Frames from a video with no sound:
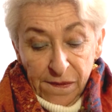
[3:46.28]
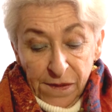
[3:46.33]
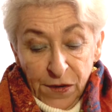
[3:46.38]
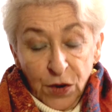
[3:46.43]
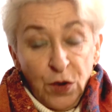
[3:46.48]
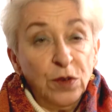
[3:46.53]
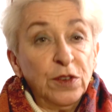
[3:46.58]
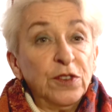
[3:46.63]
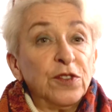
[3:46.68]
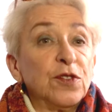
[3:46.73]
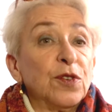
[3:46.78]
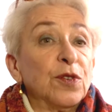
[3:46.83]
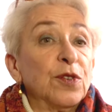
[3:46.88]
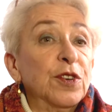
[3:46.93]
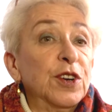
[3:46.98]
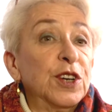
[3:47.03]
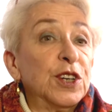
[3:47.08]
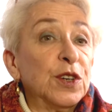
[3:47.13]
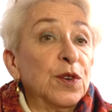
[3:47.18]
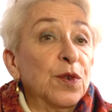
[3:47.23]
Long
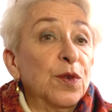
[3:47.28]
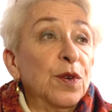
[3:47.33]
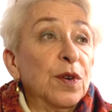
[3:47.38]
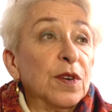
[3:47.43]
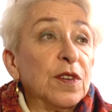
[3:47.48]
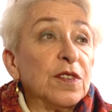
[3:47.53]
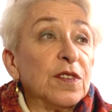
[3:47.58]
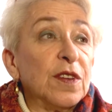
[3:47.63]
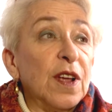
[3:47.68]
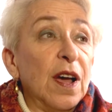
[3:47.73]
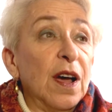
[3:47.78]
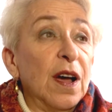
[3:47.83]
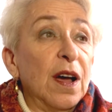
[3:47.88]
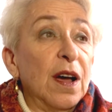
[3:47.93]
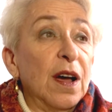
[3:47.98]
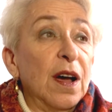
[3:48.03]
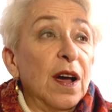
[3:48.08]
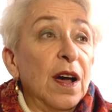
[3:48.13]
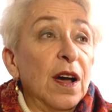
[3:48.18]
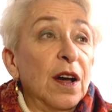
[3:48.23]
story short,
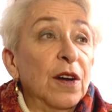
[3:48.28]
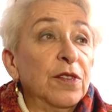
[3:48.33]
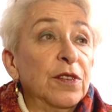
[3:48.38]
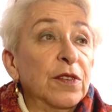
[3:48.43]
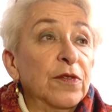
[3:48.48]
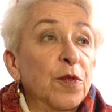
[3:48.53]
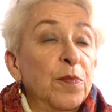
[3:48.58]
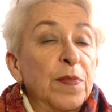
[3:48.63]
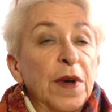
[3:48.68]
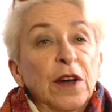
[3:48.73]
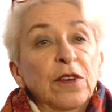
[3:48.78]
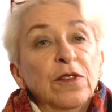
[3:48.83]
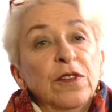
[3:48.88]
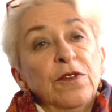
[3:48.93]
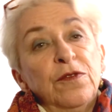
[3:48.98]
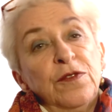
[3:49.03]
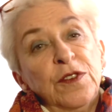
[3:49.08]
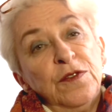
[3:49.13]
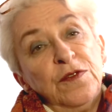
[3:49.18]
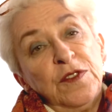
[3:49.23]
out of about
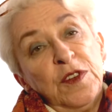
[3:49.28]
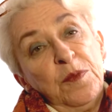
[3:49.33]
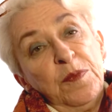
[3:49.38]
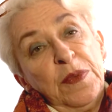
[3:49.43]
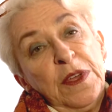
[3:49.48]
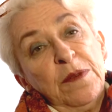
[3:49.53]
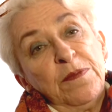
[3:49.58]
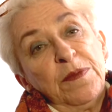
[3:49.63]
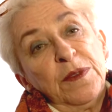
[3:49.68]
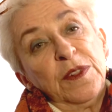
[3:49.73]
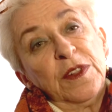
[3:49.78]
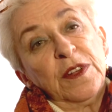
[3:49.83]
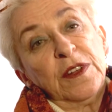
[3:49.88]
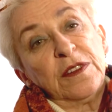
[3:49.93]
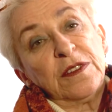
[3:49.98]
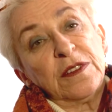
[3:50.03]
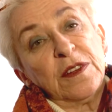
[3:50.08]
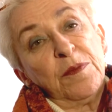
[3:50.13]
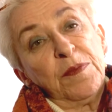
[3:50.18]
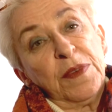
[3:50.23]
the 50 people
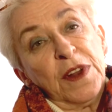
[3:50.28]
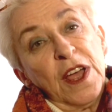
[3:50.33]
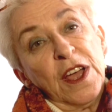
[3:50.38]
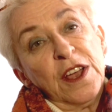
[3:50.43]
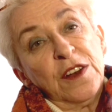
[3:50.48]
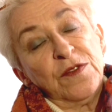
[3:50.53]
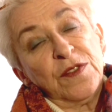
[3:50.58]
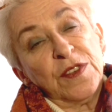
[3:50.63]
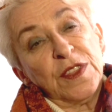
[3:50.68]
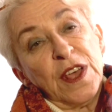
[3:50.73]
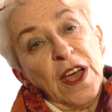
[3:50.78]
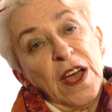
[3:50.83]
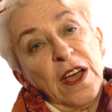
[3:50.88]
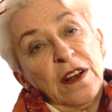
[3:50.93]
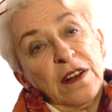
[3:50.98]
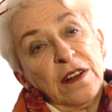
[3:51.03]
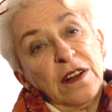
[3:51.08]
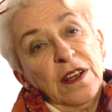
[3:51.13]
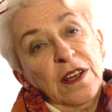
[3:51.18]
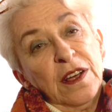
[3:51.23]
that applied for
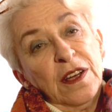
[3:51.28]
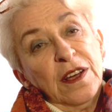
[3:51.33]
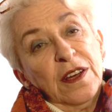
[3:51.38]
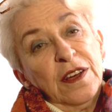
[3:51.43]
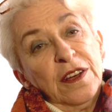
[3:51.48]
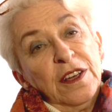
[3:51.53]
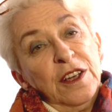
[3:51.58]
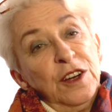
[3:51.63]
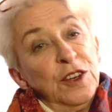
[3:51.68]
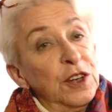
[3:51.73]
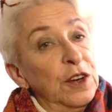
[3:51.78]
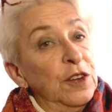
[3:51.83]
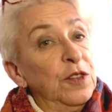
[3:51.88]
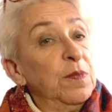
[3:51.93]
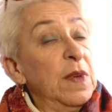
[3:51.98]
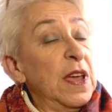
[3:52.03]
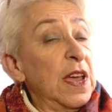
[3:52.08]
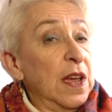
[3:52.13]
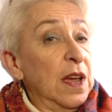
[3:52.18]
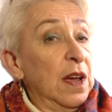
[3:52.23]
that, he
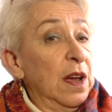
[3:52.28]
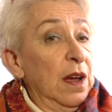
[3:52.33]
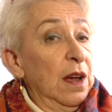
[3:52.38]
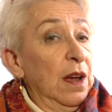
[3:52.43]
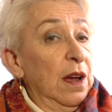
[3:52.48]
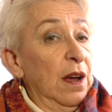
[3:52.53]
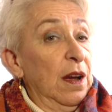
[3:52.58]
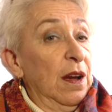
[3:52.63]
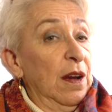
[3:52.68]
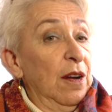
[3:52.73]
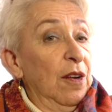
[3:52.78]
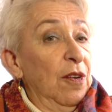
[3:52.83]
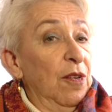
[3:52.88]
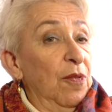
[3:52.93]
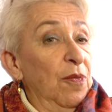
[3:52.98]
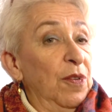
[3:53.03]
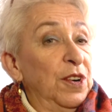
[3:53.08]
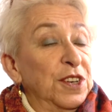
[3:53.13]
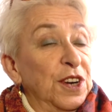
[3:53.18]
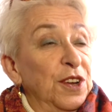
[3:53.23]
chose me,
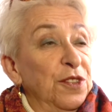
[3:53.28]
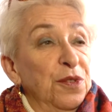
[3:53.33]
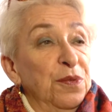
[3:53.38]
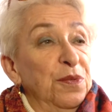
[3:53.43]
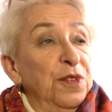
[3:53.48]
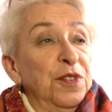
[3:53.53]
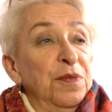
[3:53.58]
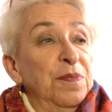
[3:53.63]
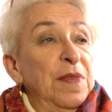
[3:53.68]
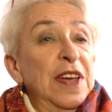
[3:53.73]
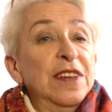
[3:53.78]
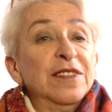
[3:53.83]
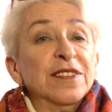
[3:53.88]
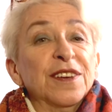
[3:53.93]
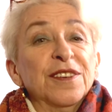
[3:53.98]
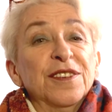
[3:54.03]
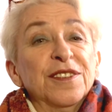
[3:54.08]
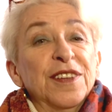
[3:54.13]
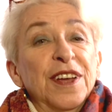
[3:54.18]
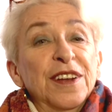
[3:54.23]
which I thought was
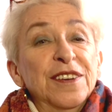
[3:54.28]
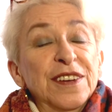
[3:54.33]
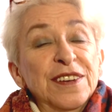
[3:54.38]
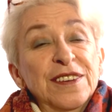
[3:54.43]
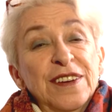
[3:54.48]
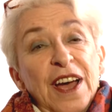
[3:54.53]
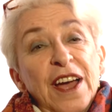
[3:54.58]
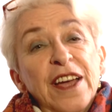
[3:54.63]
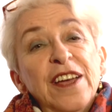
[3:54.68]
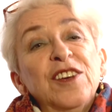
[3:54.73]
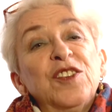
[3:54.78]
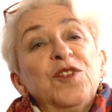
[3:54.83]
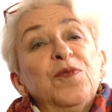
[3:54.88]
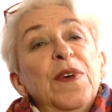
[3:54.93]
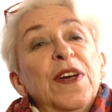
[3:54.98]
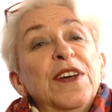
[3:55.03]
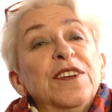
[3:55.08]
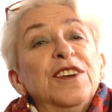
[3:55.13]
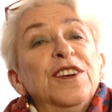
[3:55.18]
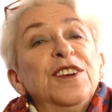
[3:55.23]
amazing, because I
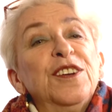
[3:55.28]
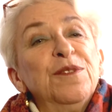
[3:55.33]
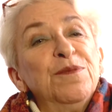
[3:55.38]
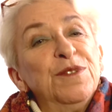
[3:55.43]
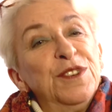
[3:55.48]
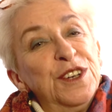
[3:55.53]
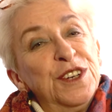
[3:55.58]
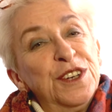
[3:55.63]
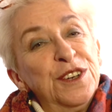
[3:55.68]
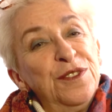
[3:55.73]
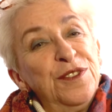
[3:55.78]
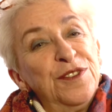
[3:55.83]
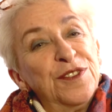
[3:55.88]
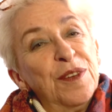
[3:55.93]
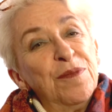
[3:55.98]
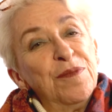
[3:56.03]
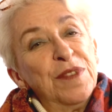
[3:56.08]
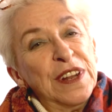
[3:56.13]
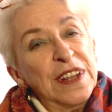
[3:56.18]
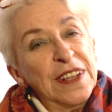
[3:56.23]
expected him to choose
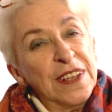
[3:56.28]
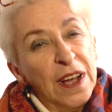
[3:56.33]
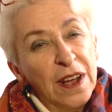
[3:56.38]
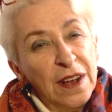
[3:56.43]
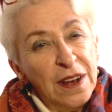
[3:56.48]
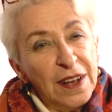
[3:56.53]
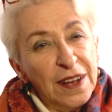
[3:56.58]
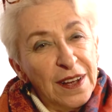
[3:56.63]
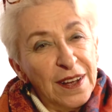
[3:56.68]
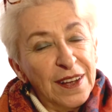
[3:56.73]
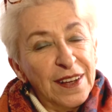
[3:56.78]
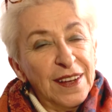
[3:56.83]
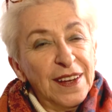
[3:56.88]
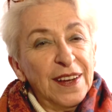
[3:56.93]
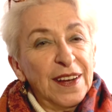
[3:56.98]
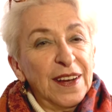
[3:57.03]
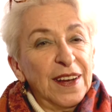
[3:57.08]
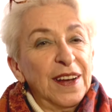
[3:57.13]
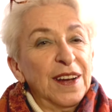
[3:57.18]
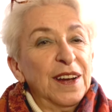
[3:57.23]
somebody younger,
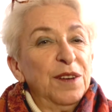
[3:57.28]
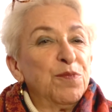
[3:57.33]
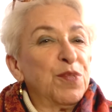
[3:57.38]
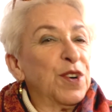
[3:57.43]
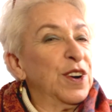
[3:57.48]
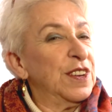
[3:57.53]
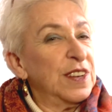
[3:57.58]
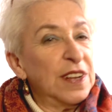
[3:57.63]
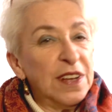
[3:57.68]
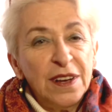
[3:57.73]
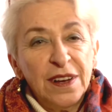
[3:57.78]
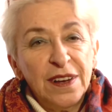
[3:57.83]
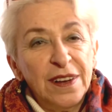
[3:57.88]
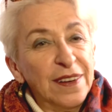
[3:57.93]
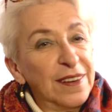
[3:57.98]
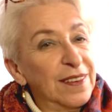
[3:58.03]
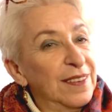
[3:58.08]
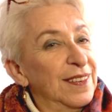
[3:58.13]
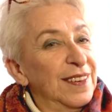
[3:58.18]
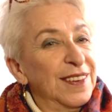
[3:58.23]

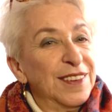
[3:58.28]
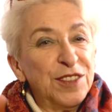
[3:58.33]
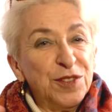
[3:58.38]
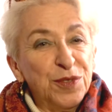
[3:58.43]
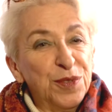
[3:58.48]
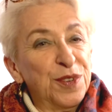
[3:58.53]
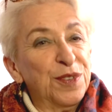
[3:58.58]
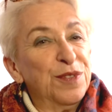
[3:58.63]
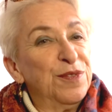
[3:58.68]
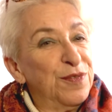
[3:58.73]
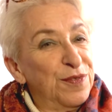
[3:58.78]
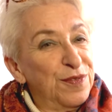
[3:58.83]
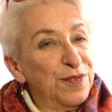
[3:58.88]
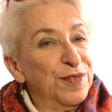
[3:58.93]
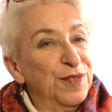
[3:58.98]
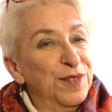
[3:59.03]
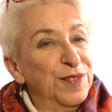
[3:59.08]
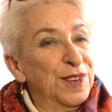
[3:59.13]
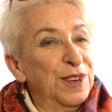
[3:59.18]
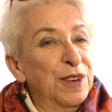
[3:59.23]
prettier, sort of,
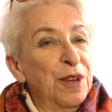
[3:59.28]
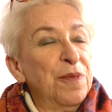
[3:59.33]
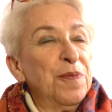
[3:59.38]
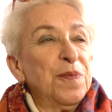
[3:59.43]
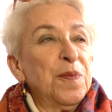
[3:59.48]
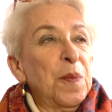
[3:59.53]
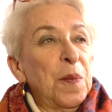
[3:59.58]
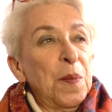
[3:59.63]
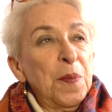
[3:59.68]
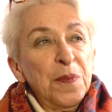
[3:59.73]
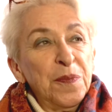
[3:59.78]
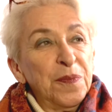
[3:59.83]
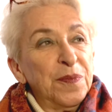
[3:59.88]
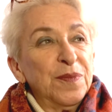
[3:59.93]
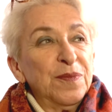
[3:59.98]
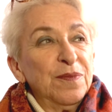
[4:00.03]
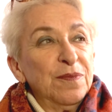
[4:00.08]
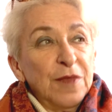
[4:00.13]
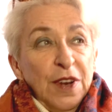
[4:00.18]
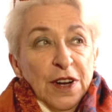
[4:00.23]

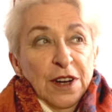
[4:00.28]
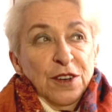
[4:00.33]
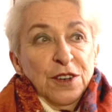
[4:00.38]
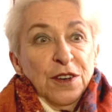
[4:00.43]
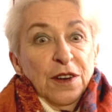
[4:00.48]
but he